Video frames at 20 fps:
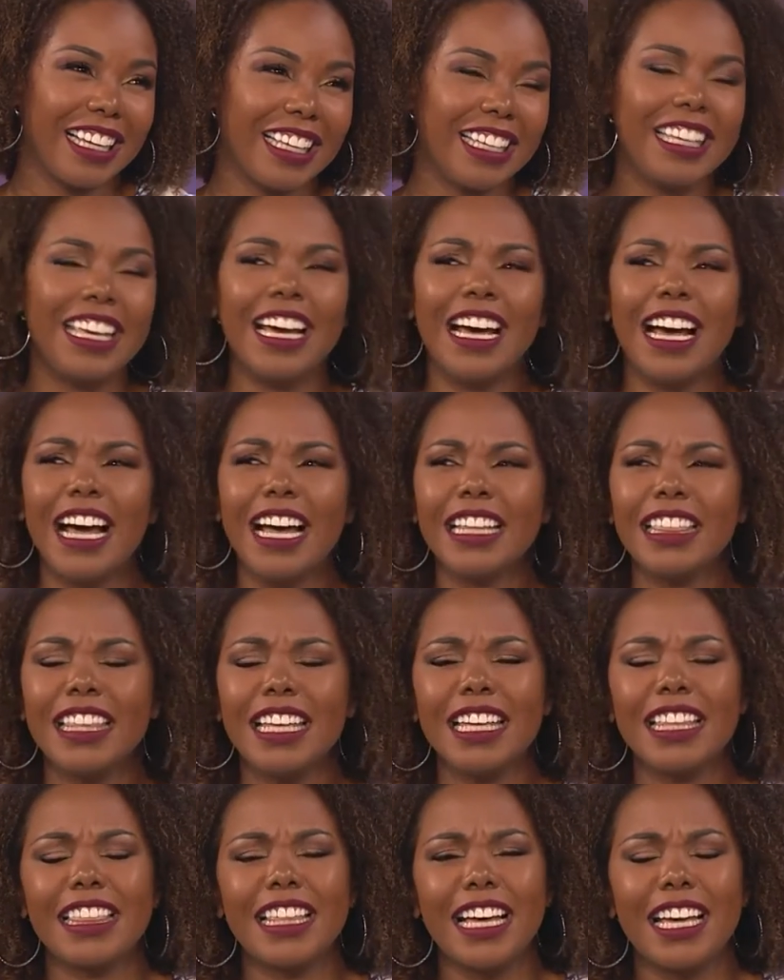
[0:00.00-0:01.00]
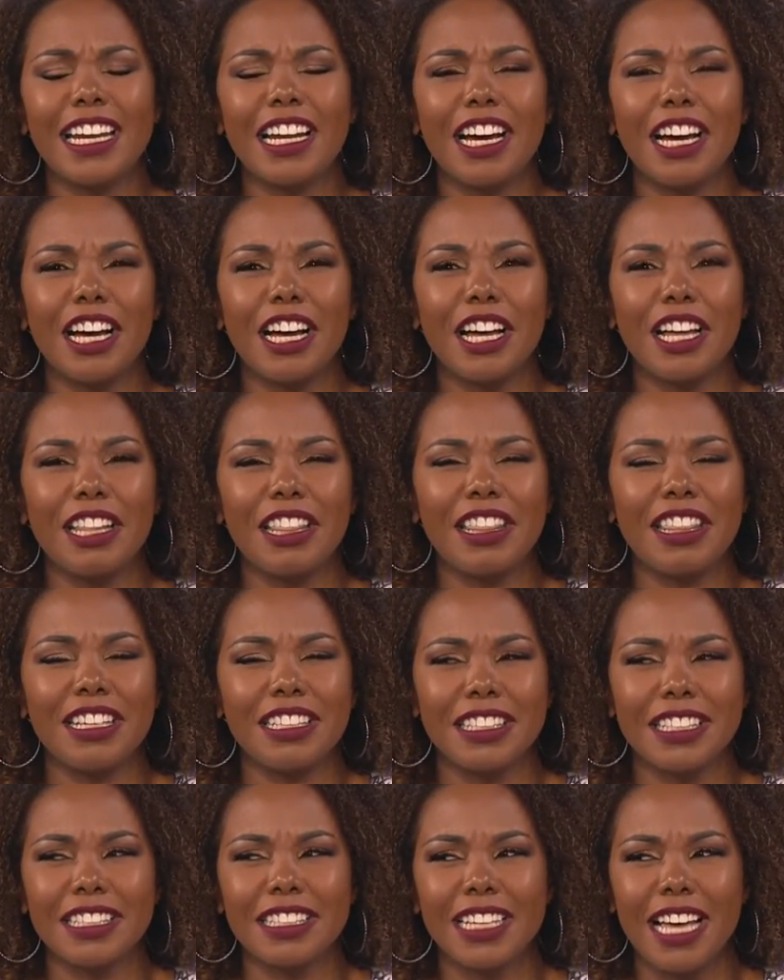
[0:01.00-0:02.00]
Yeah, I think that
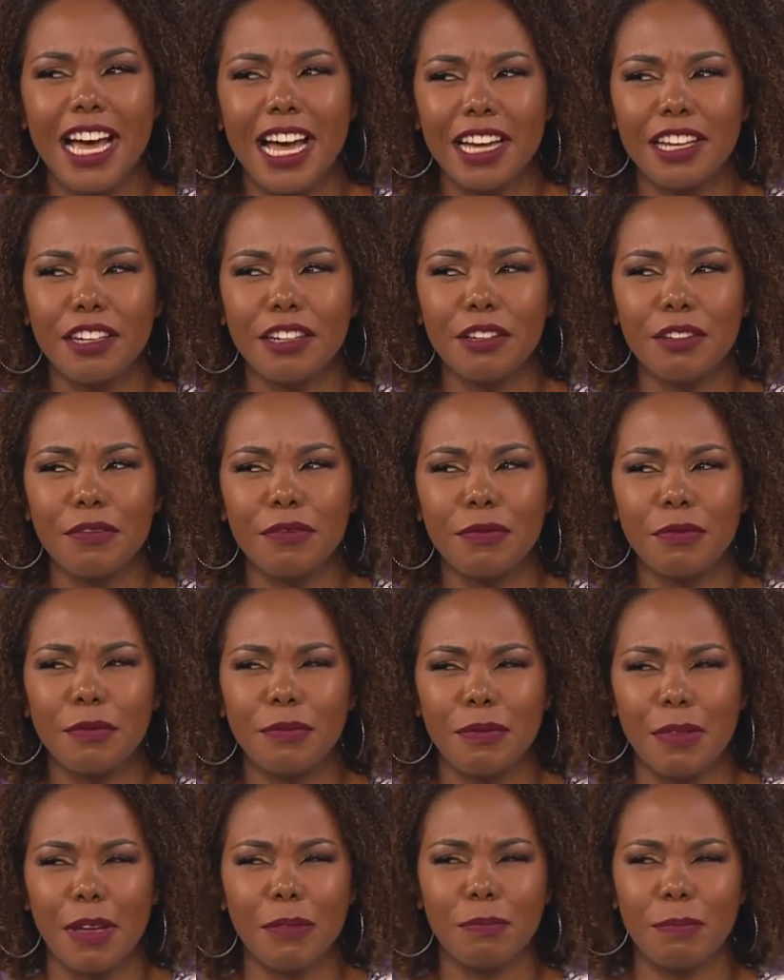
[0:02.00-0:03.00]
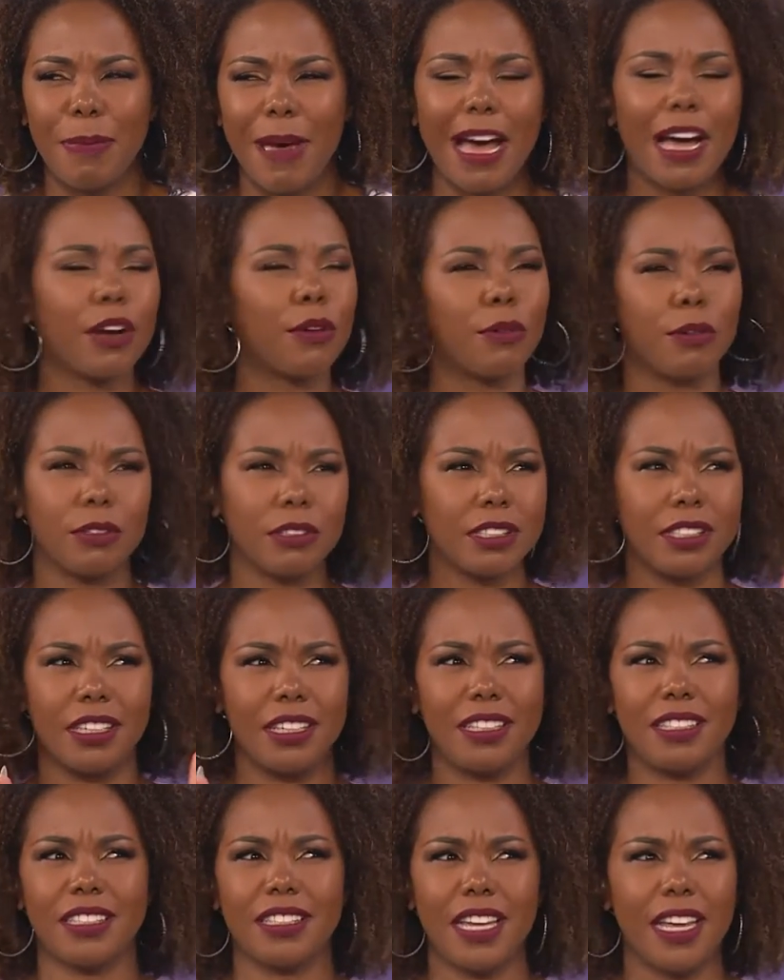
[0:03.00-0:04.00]
this is kind of
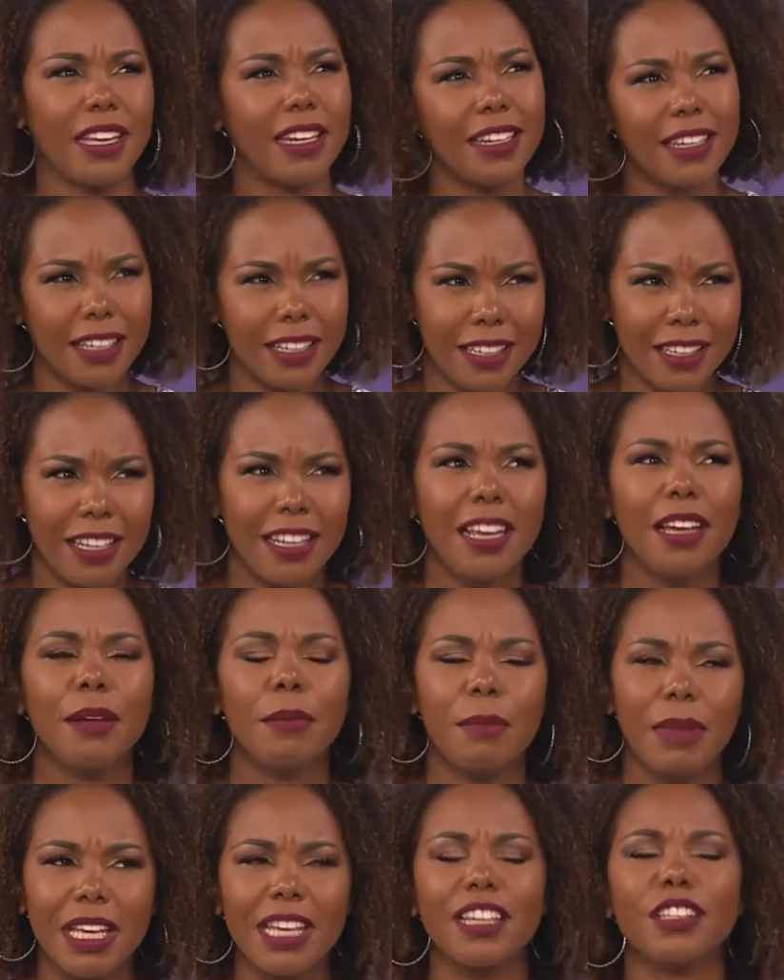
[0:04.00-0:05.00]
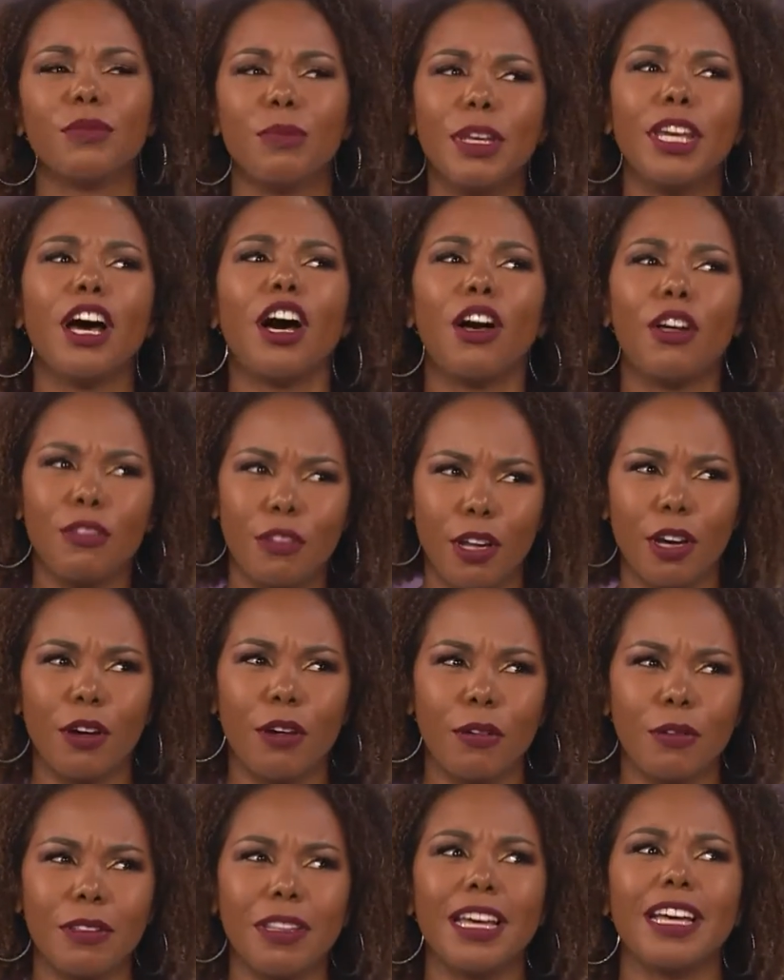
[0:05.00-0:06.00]
backwardsly stated because we all
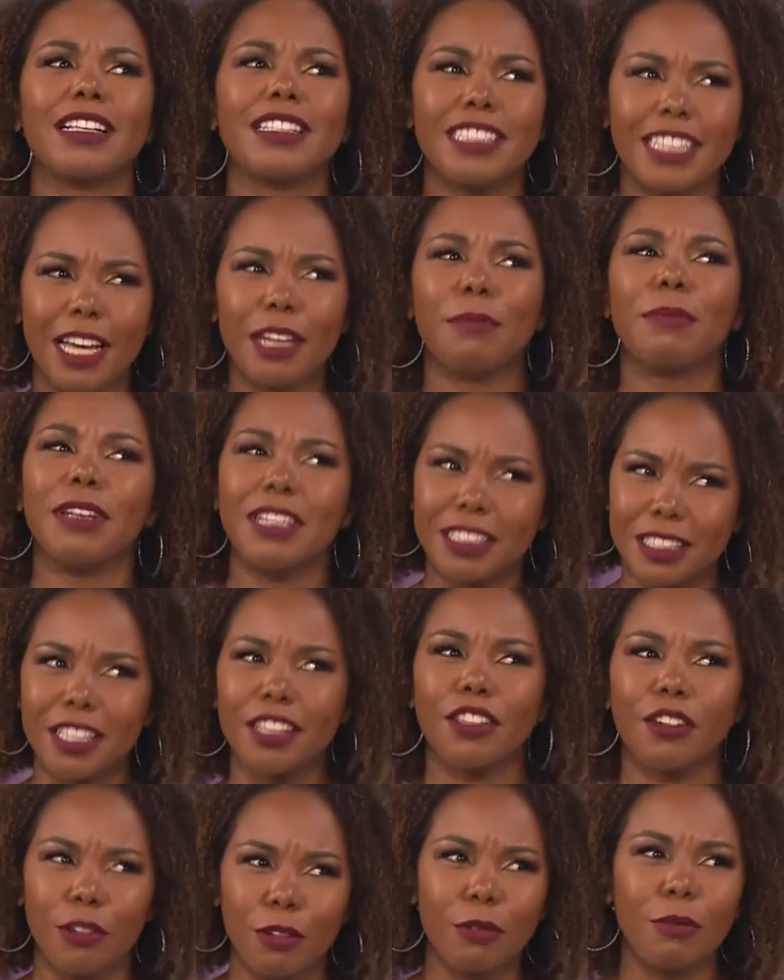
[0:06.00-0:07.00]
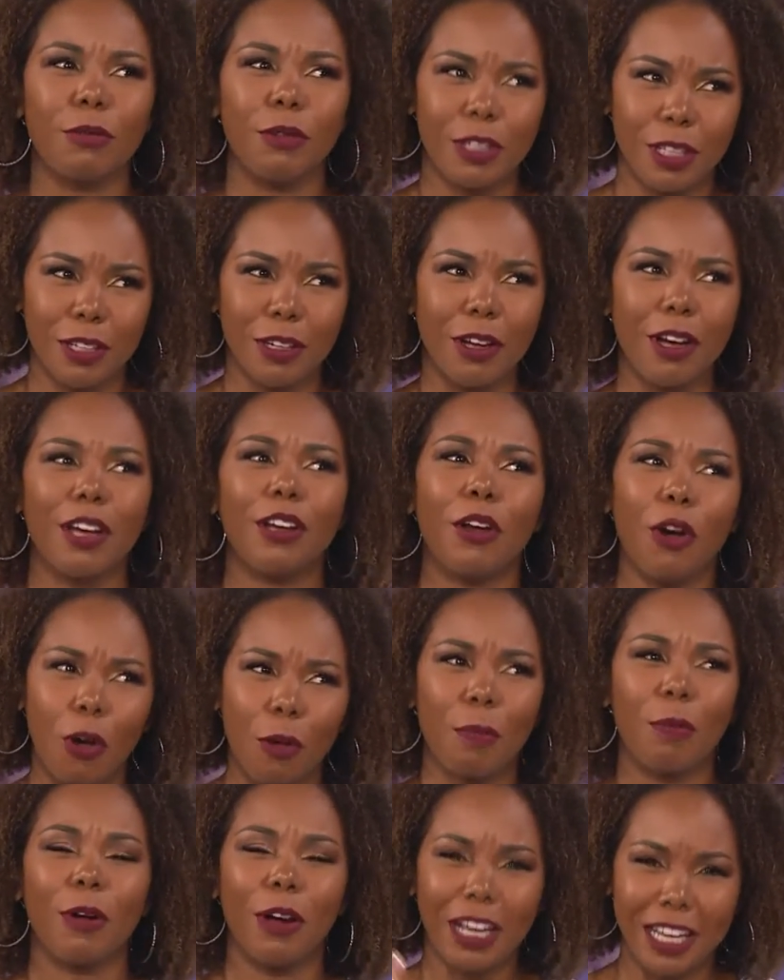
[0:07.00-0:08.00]
know that Stedman is the third wheel on
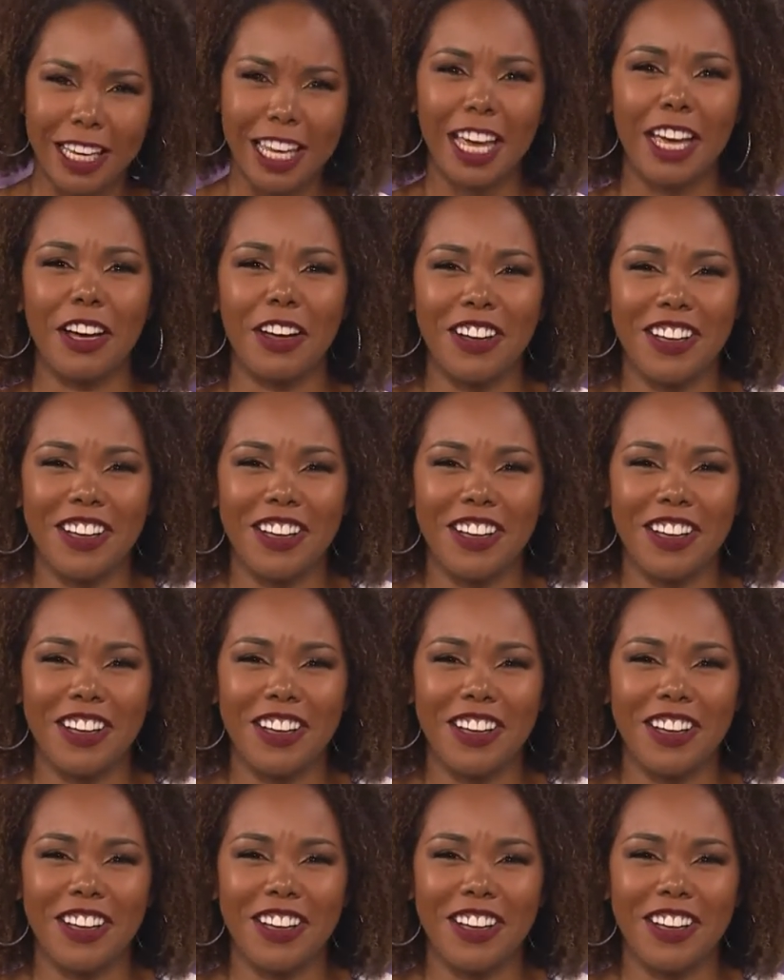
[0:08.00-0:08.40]
Oprah.